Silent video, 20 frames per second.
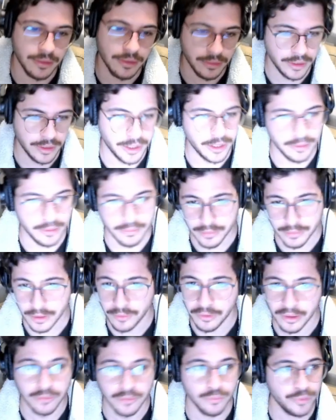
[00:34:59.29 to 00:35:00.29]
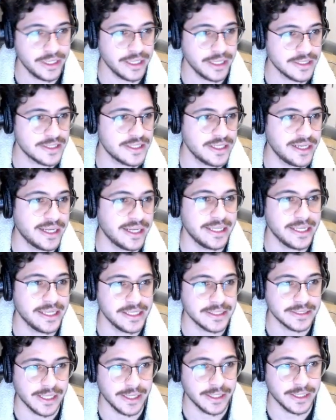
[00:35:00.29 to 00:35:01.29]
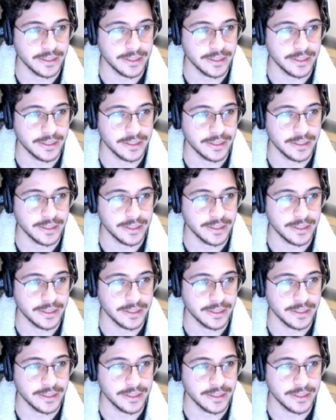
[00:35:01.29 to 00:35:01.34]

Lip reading: Okay, but well, we can see at least like